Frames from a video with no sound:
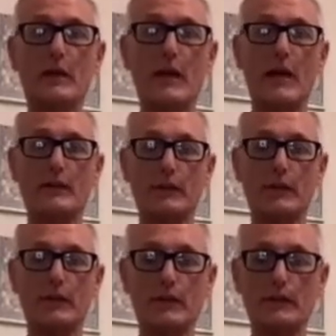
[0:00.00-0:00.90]

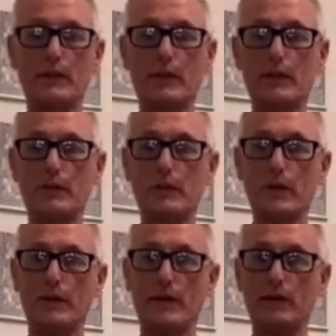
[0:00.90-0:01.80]
actually is
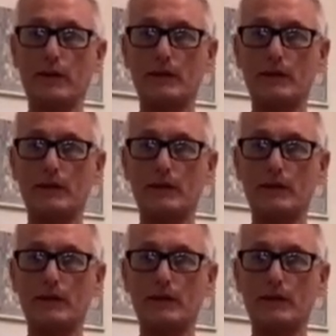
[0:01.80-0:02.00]
with a